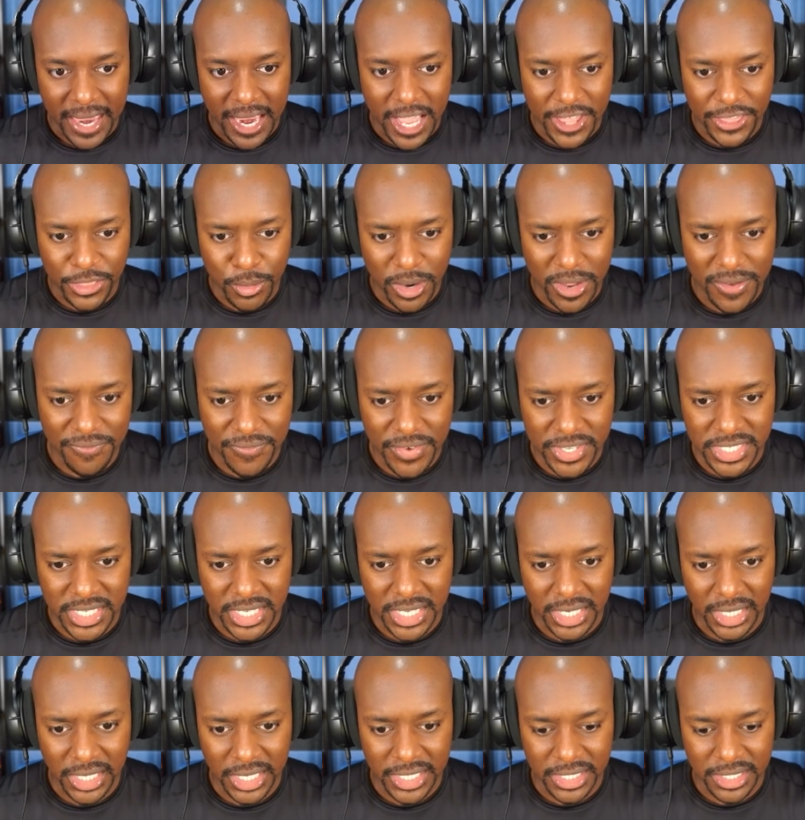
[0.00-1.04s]
after I visit
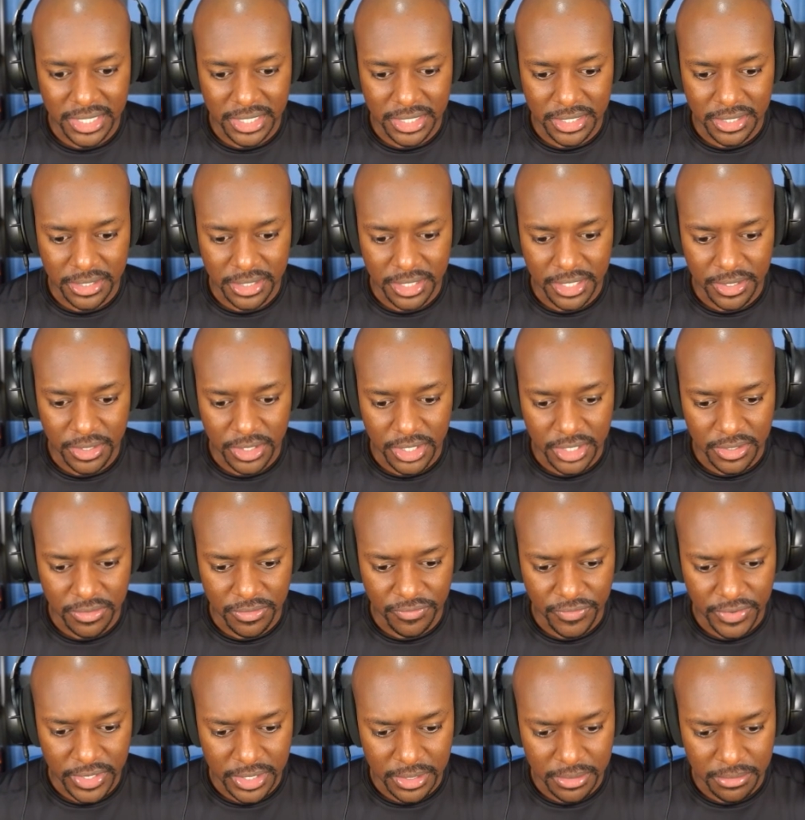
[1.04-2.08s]
Clint
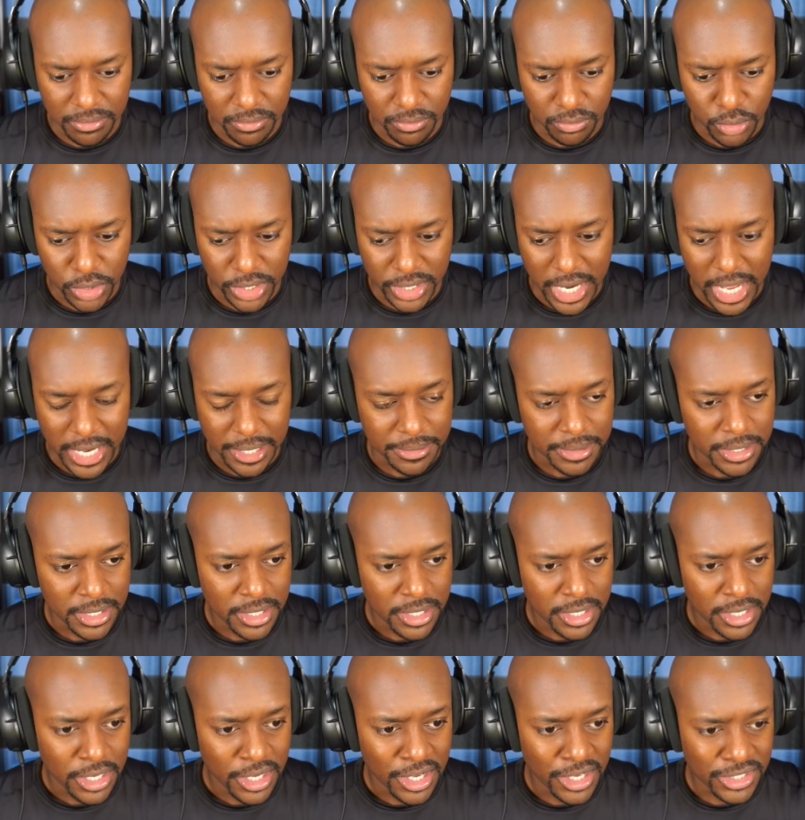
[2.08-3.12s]
and whatnot.
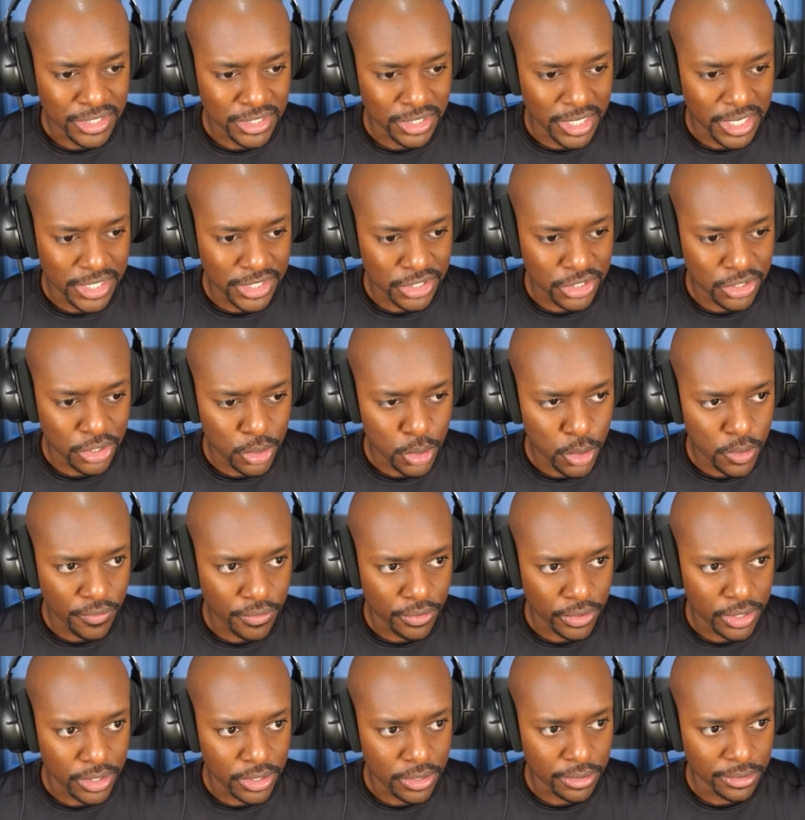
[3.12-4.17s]
So let's go over
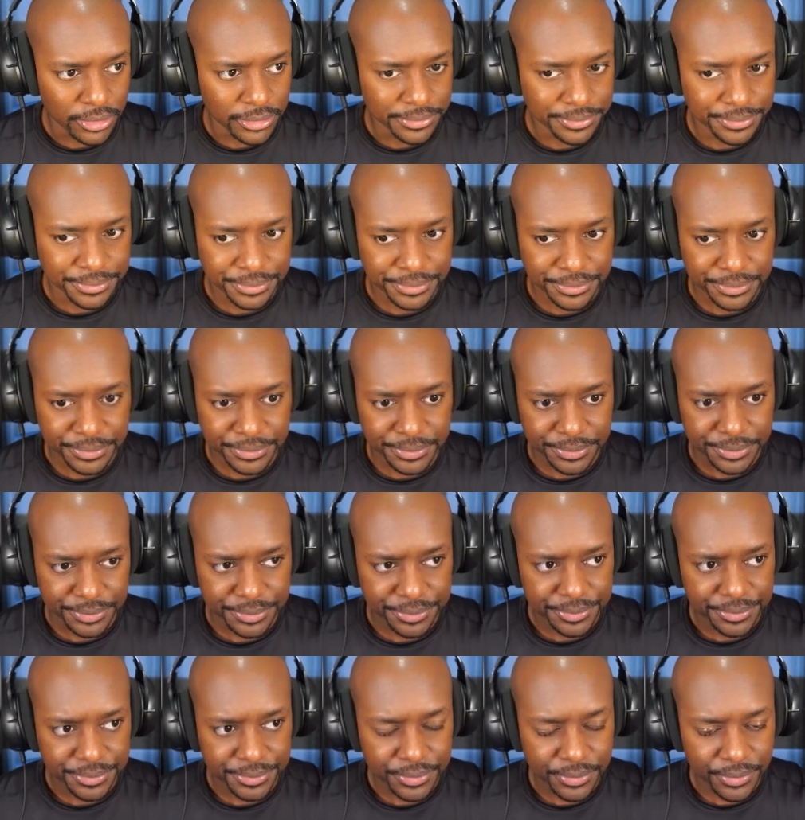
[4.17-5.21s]
here.
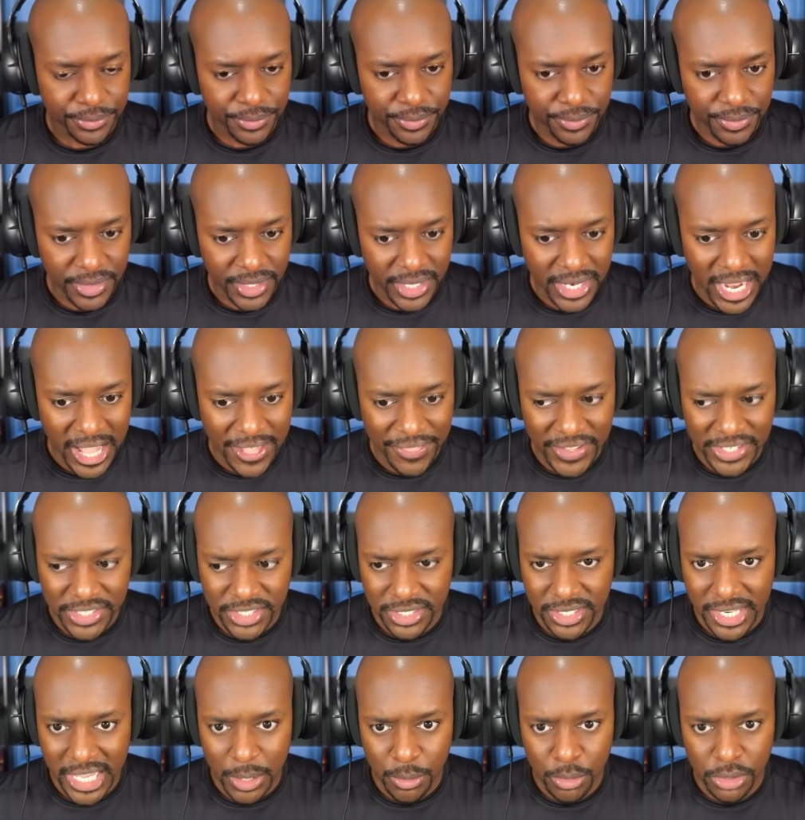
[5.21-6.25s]
I think
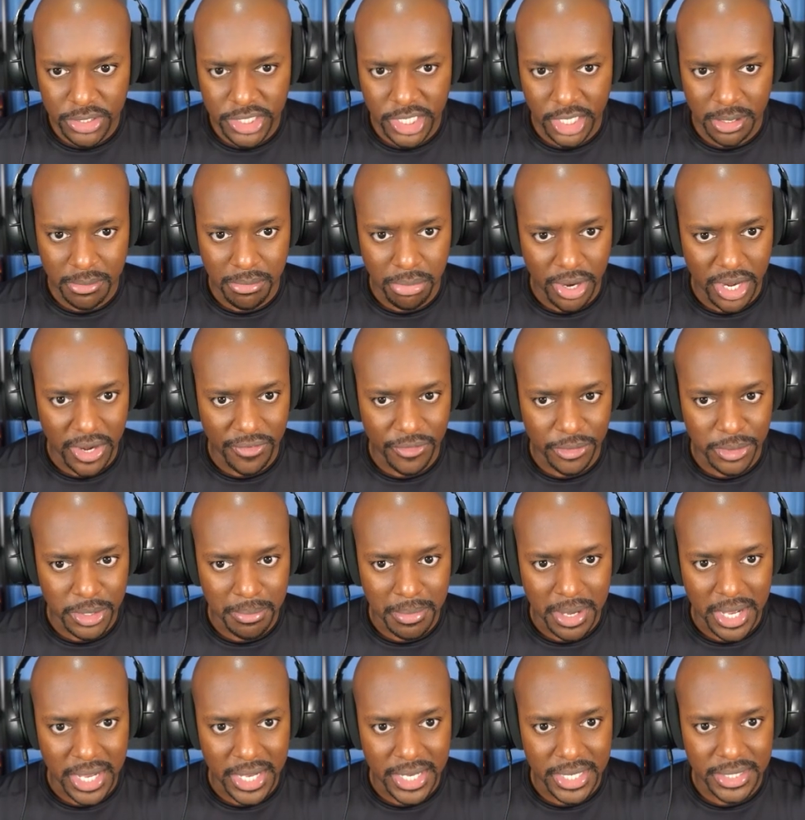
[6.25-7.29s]
today we'll take a break from the
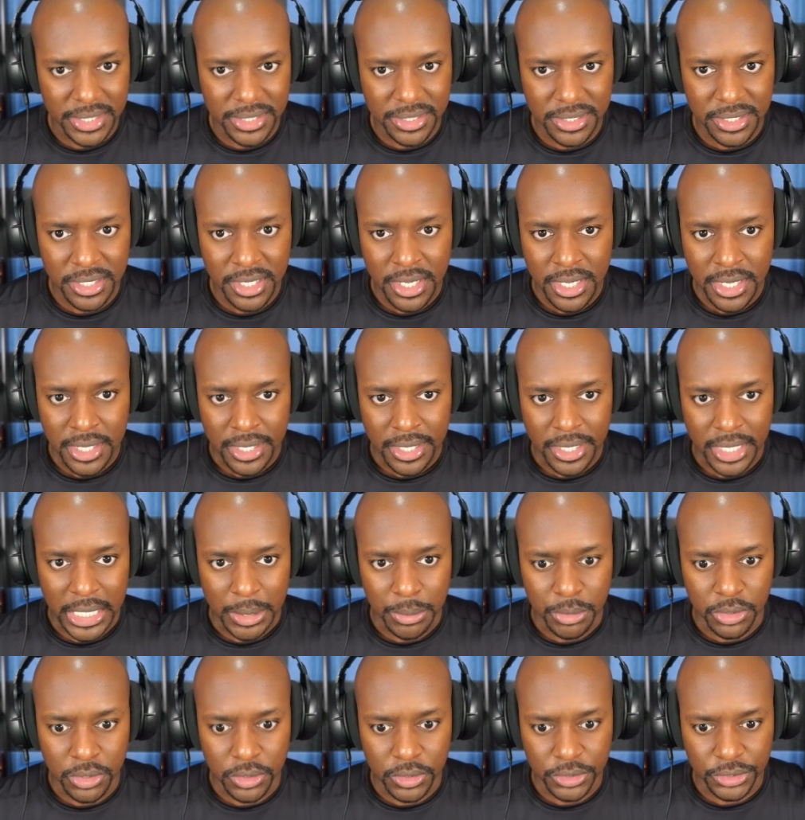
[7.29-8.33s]
mines and
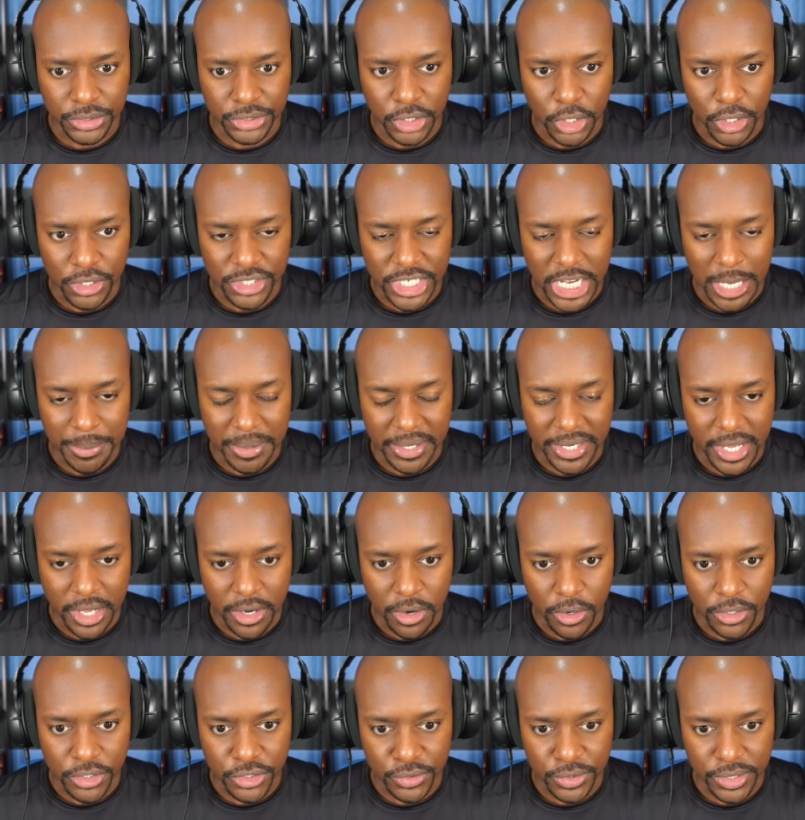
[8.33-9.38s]
we'll start chopping down
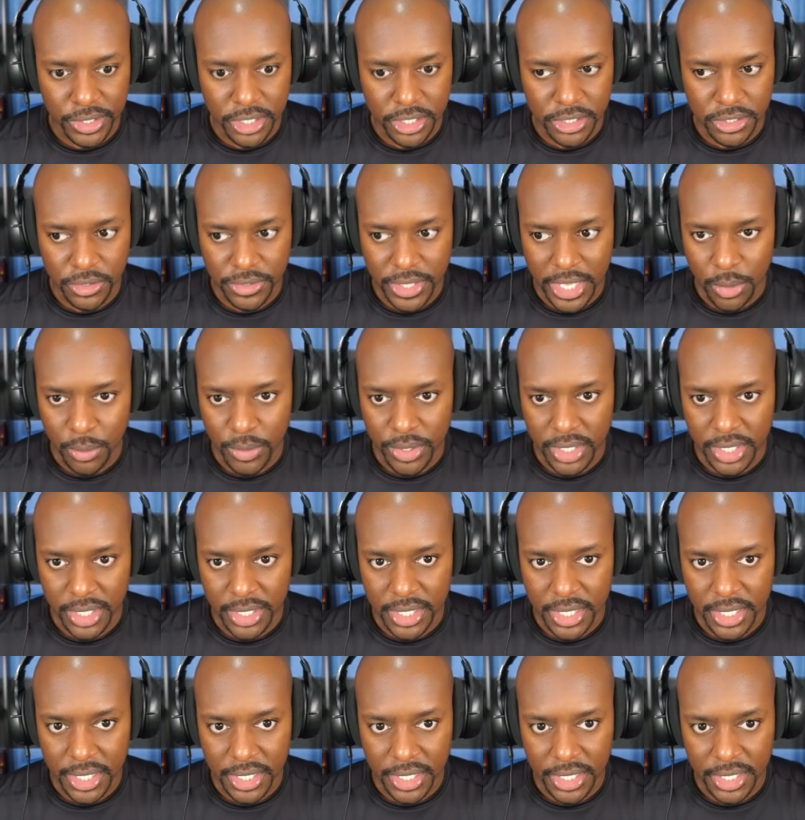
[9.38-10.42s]
our trees so that we
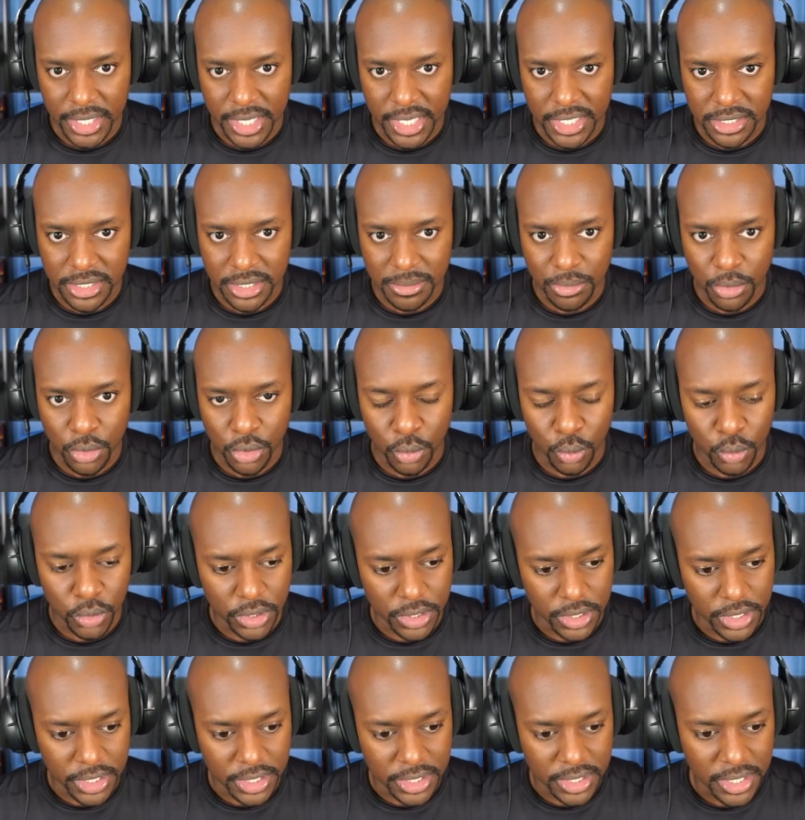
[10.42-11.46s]
can get some more
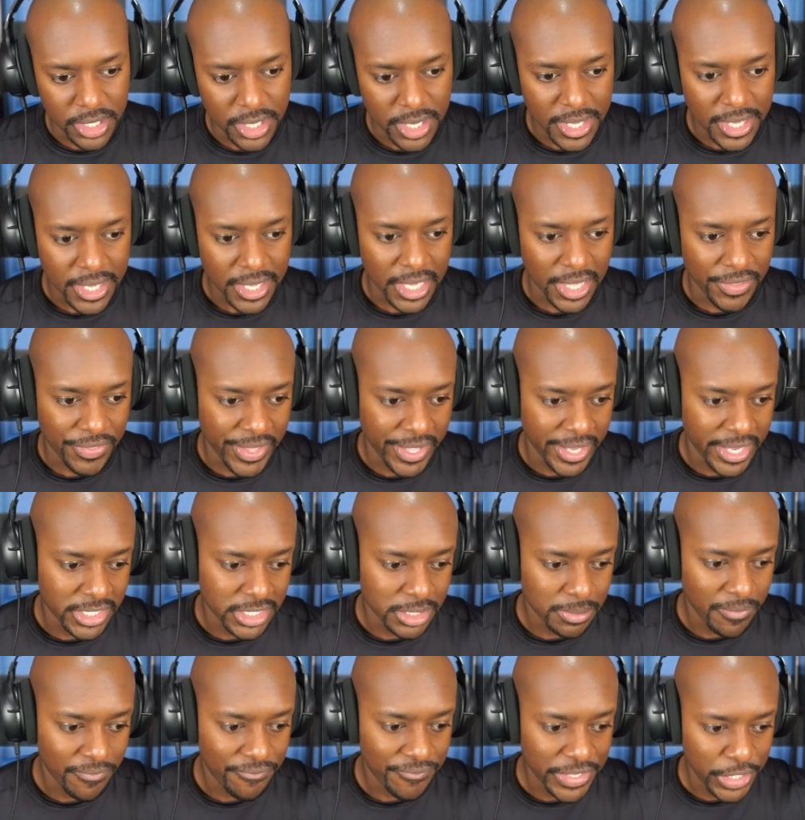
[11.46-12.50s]
wood and then get
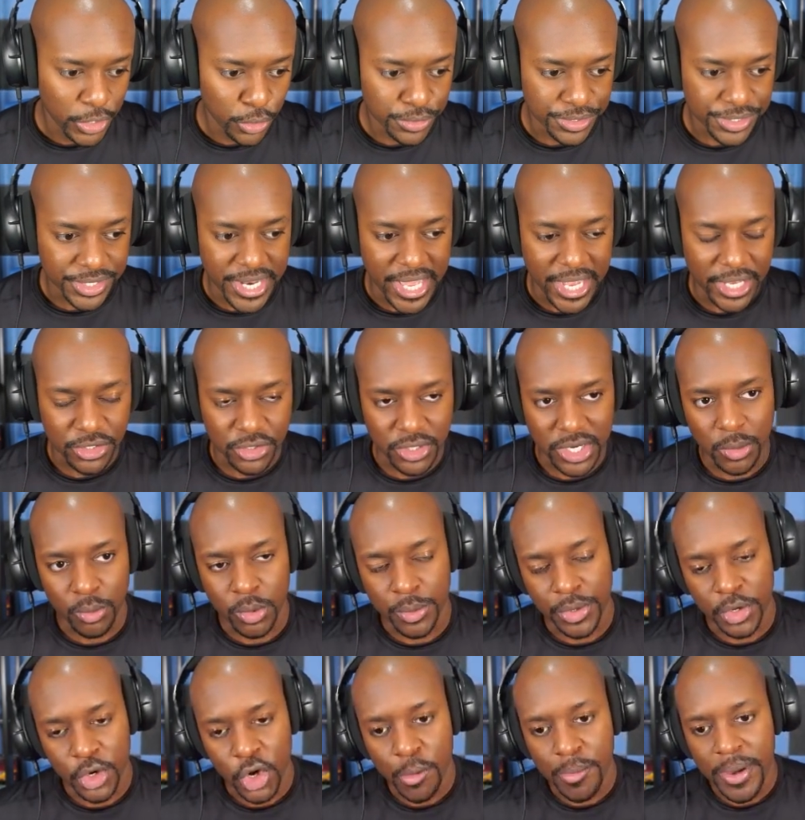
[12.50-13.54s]
some field snacks. So then when
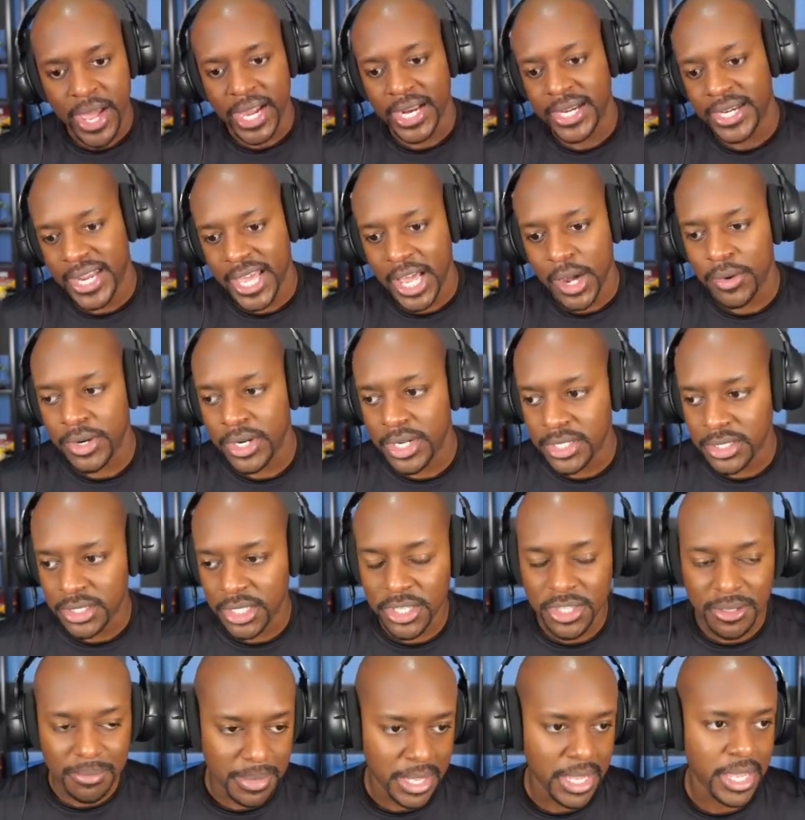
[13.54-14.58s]
we go back down into
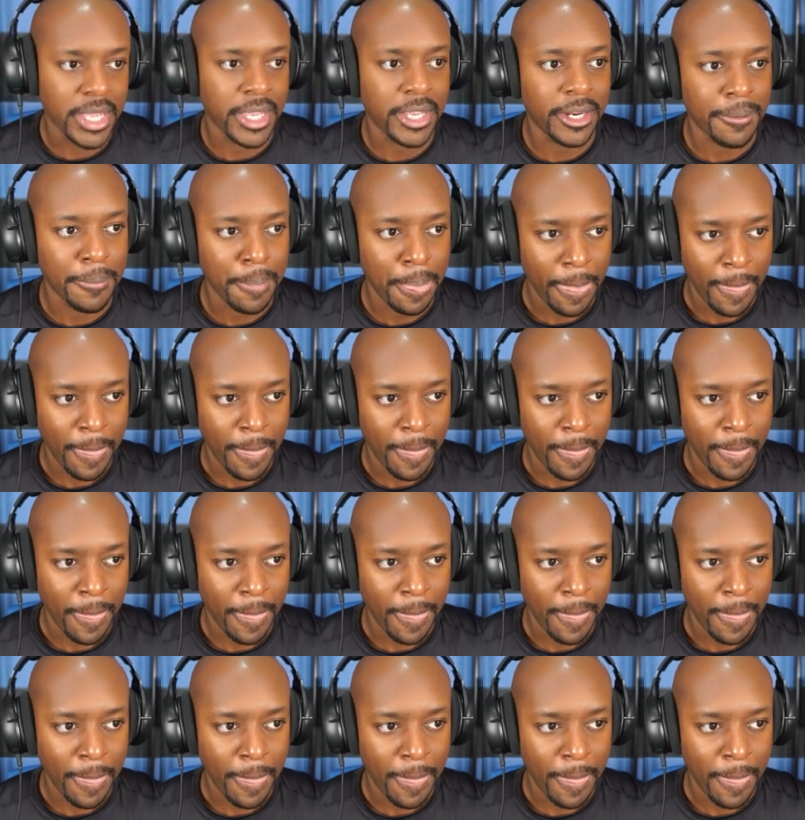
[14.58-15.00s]
the mine,